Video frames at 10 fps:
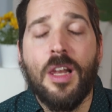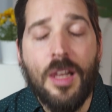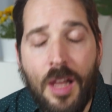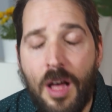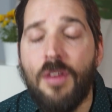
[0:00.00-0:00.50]

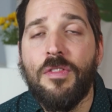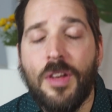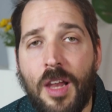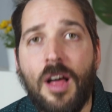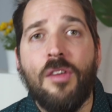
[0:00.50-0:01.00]
Love,
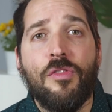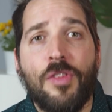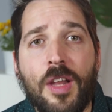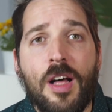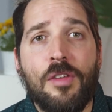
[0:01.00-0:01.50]
love,
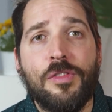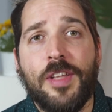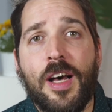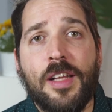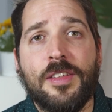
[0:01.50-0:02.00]
love
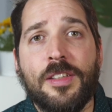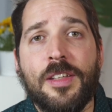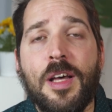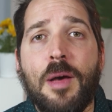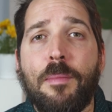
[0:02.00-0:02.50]
that.
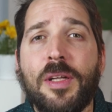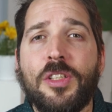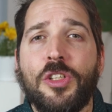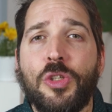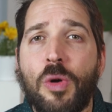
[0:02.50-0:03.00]

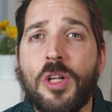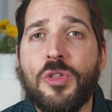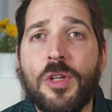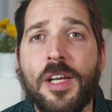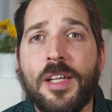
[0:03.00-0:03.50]
But you
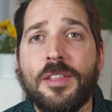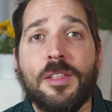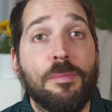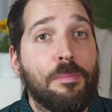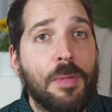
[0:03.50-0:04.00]
also
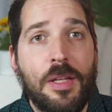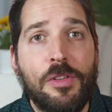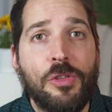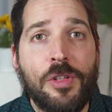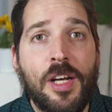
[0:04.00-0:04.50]
get, believe
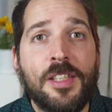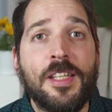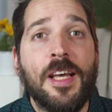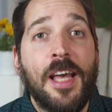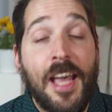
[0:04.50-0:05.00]
it or not,
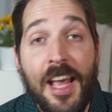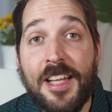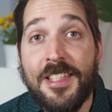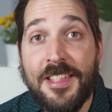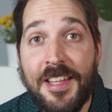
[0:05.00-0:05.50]

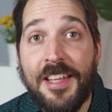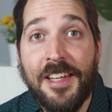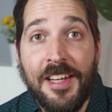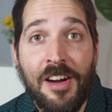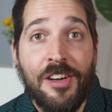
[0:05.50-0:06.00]

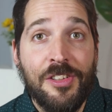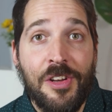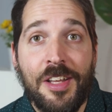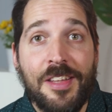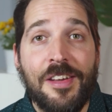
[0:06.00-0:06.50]
SD card
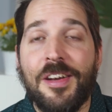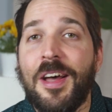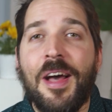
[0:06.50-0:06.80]
reader.